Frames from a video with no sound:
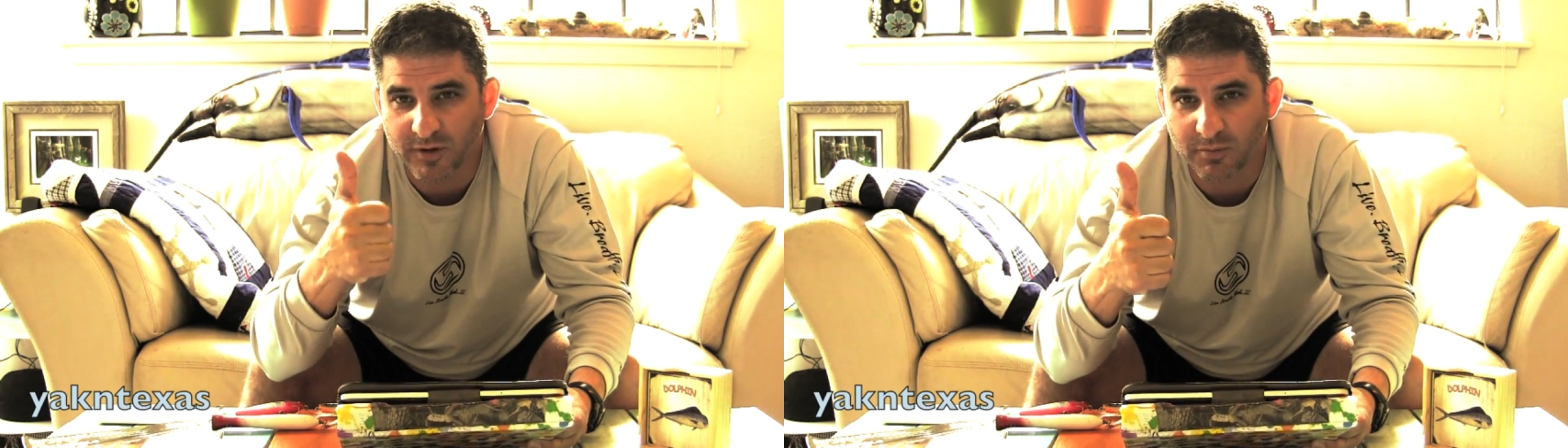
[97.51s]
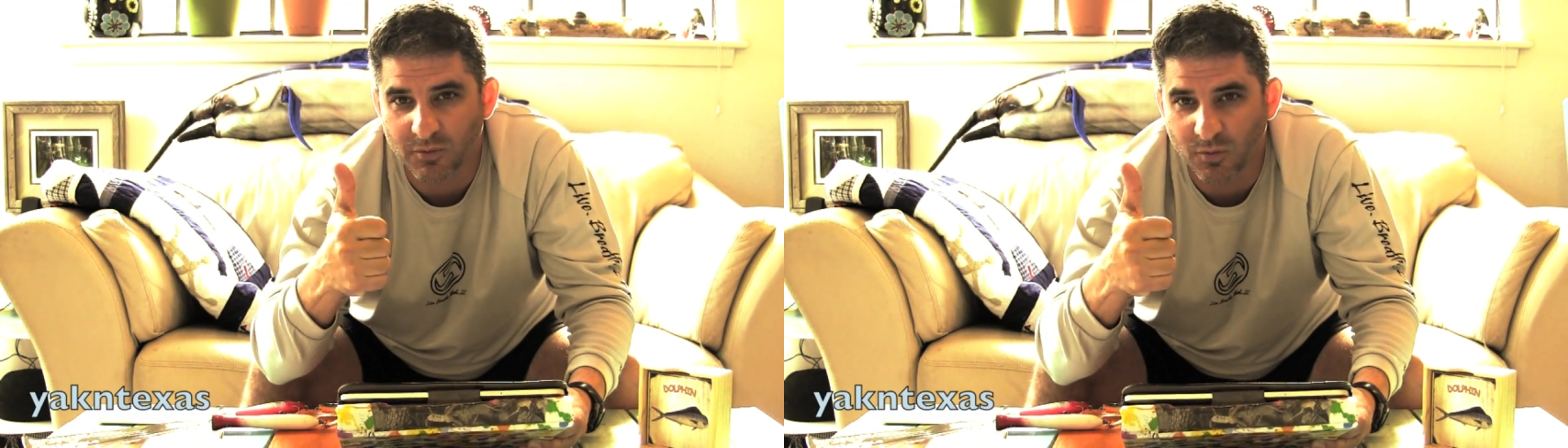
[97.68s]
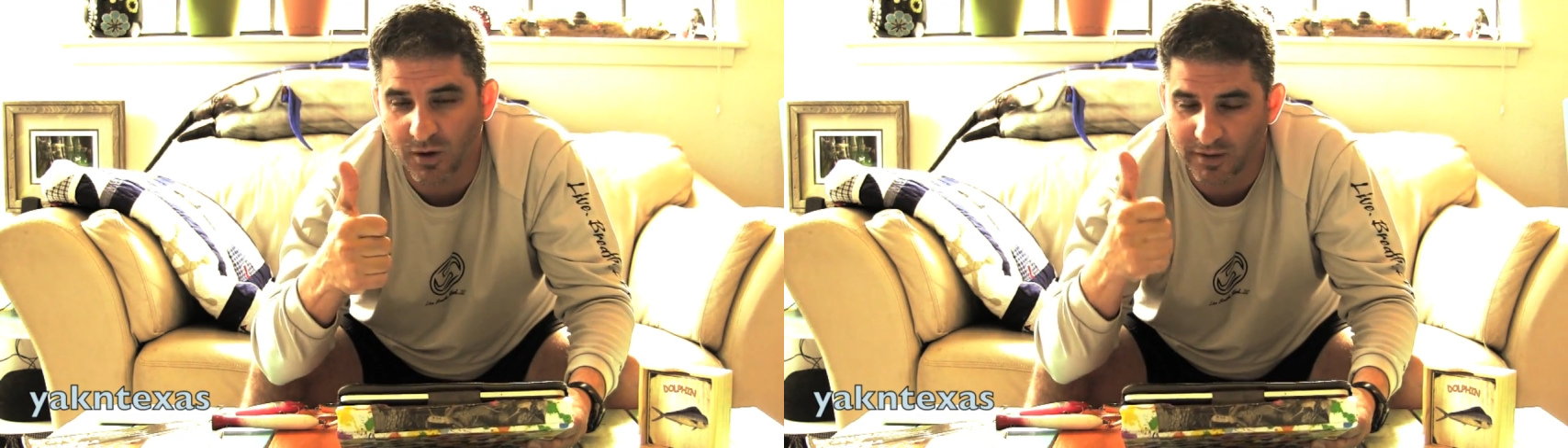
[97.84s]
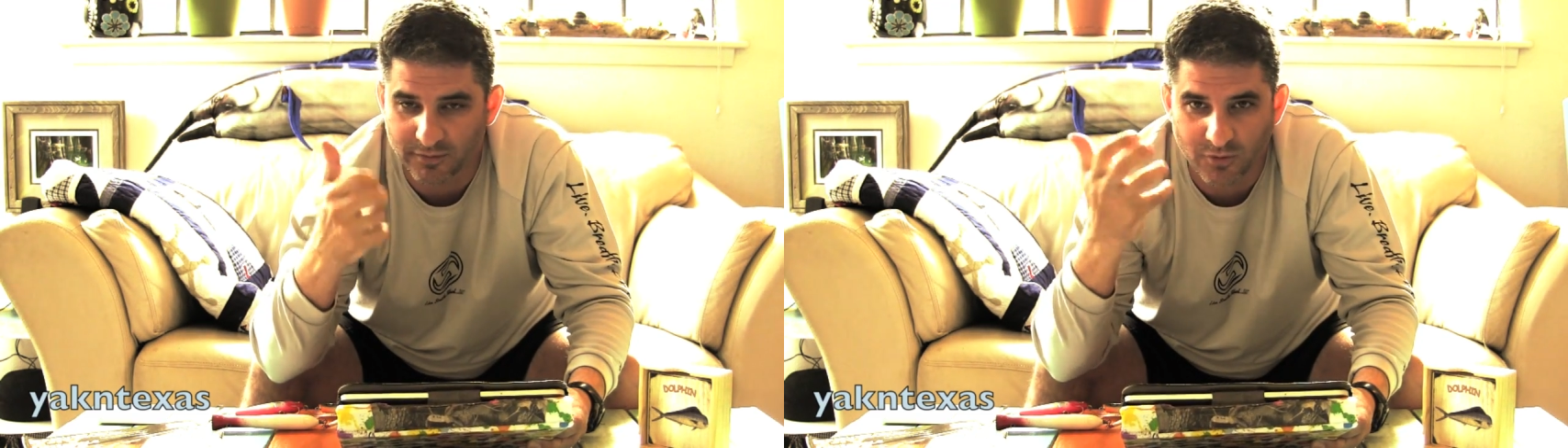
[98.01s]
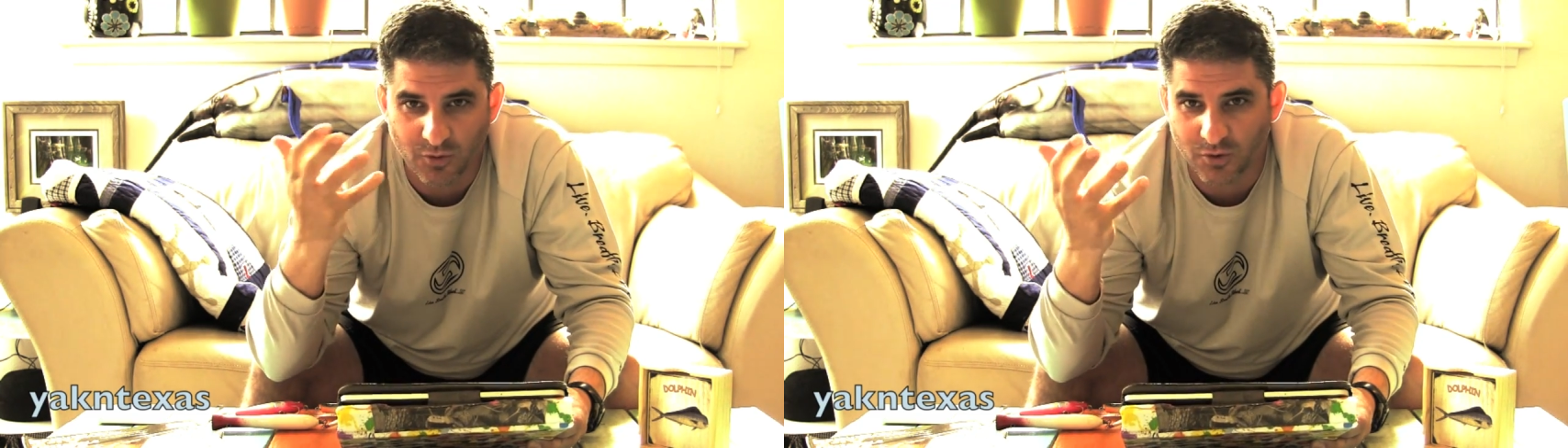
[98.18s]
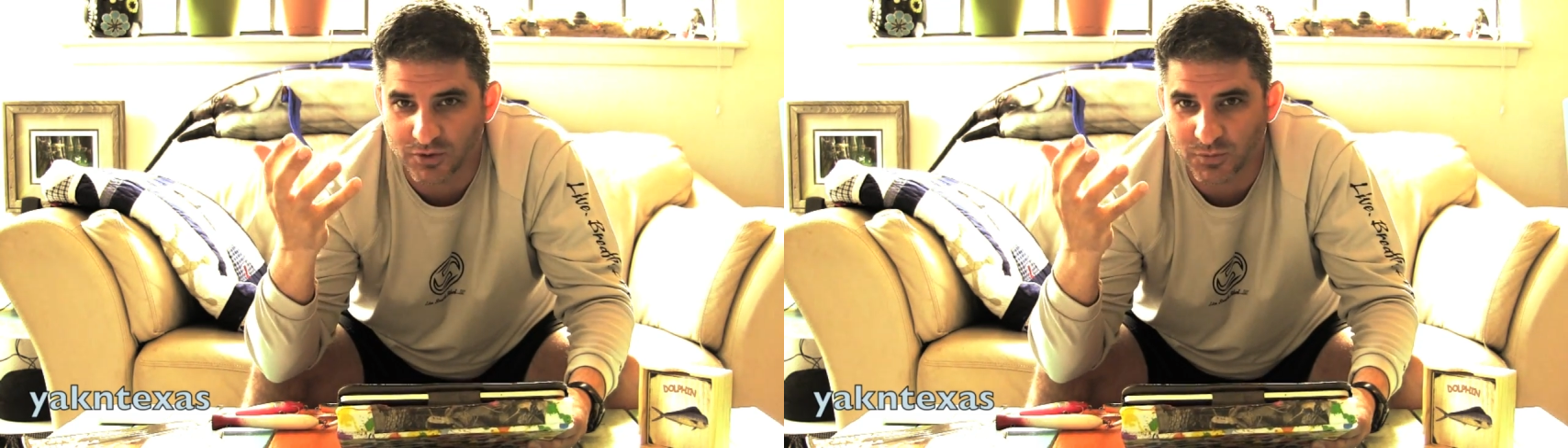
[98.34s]
Number one, of
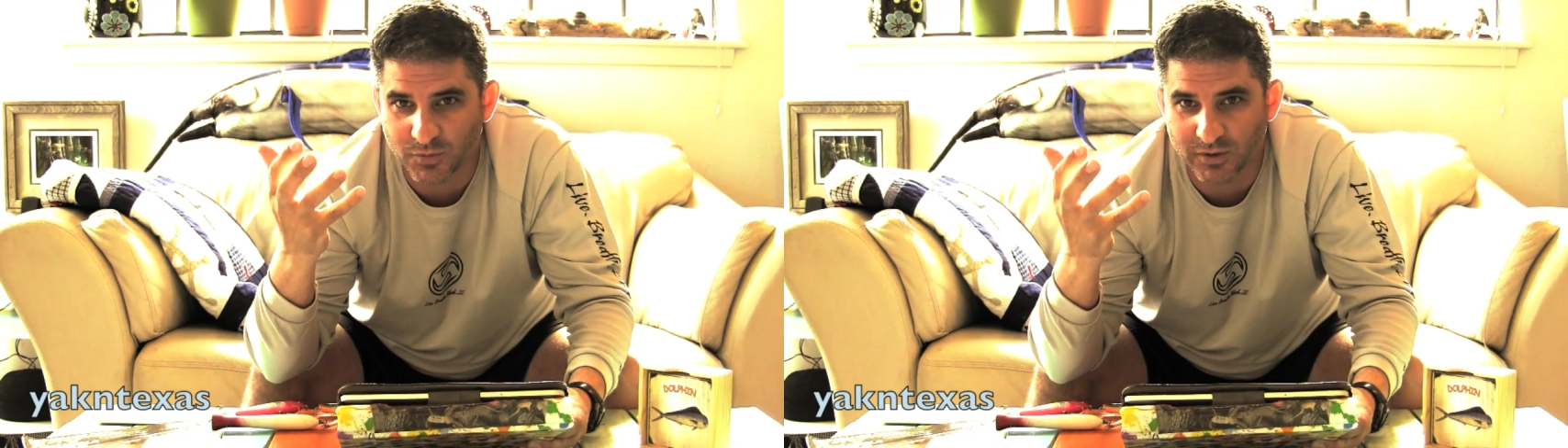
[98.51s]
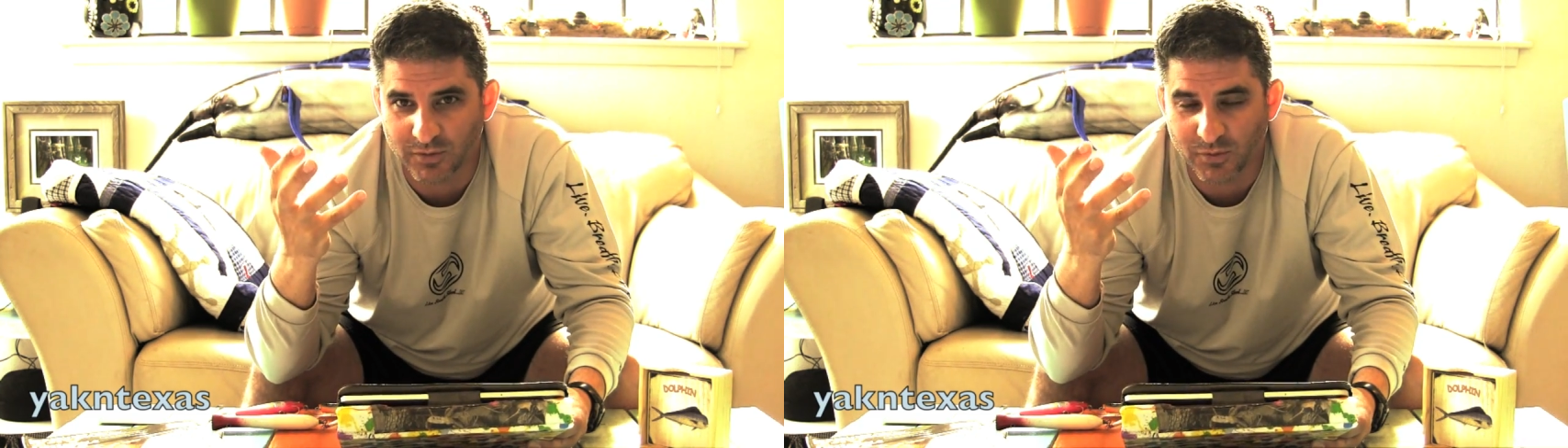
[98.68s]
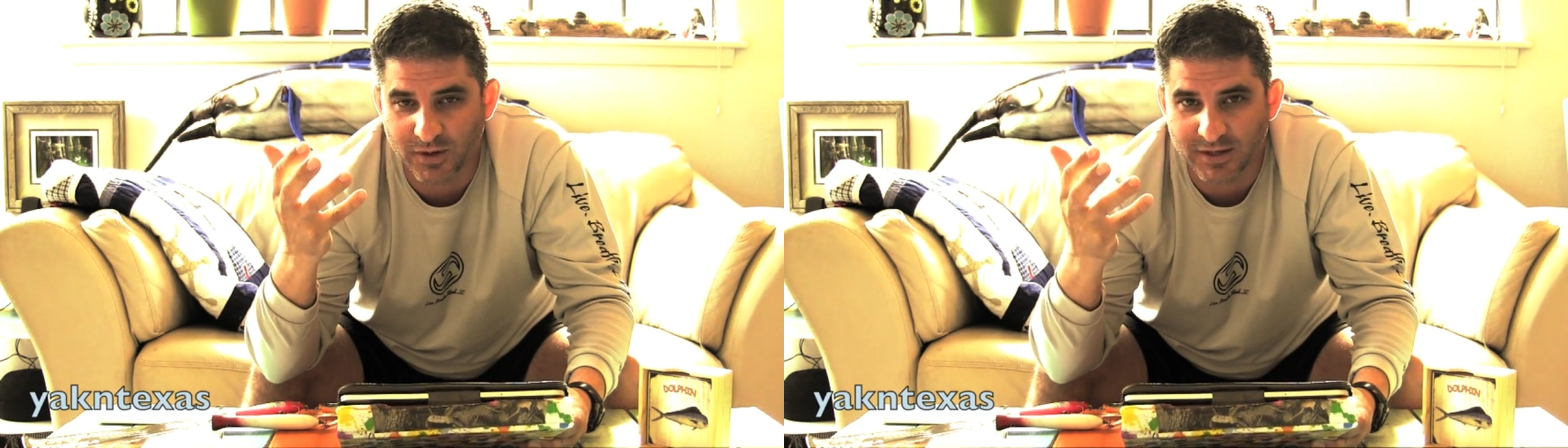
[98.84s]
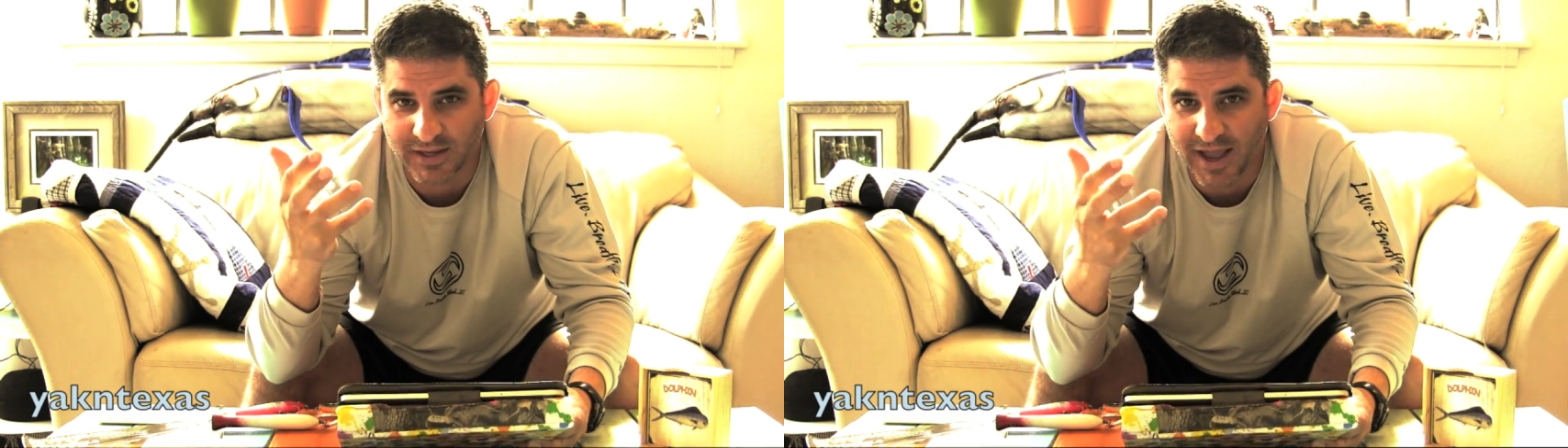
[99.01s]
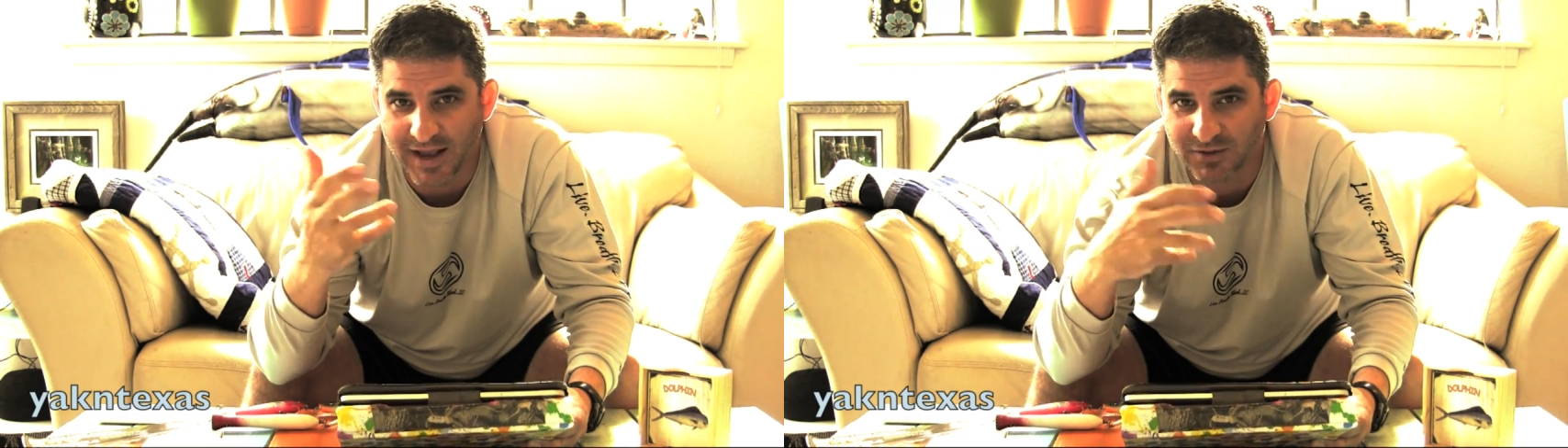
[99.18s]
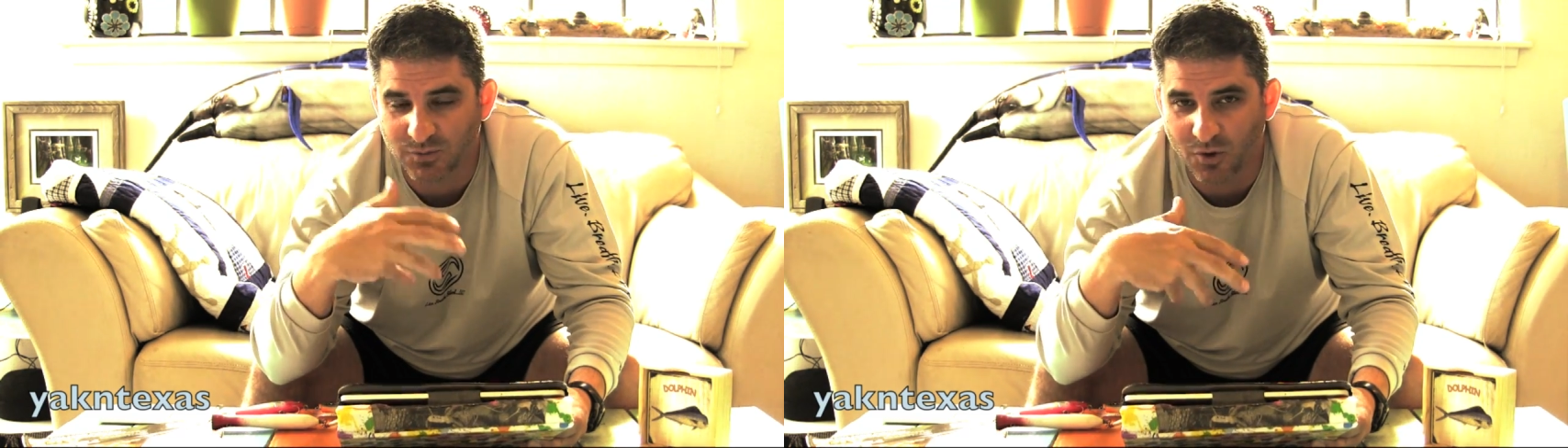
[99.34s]
course, we're in
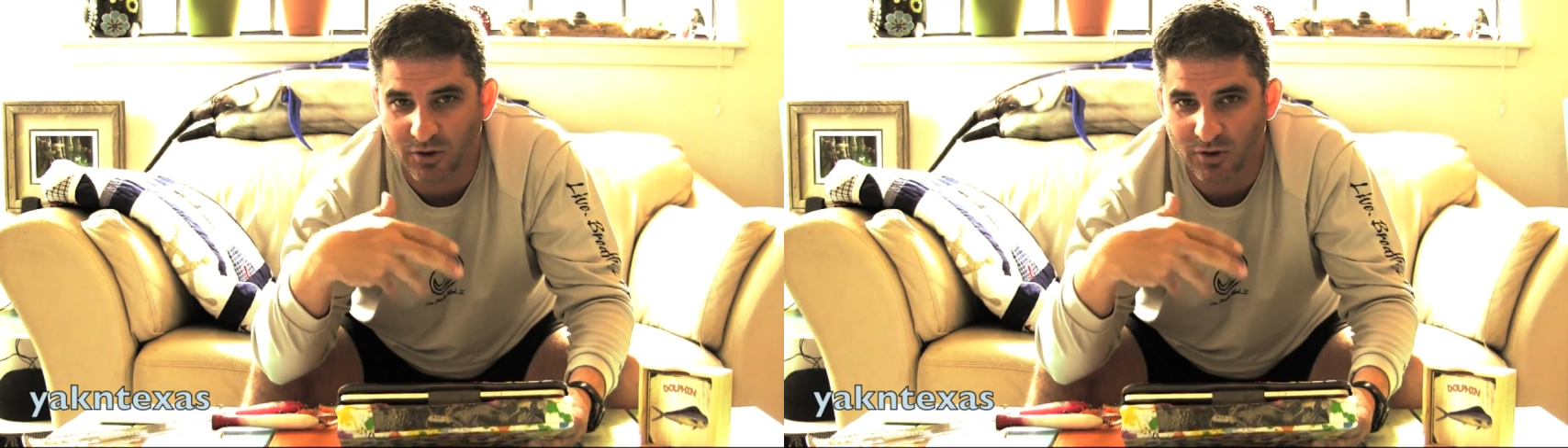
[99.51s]
Yaks,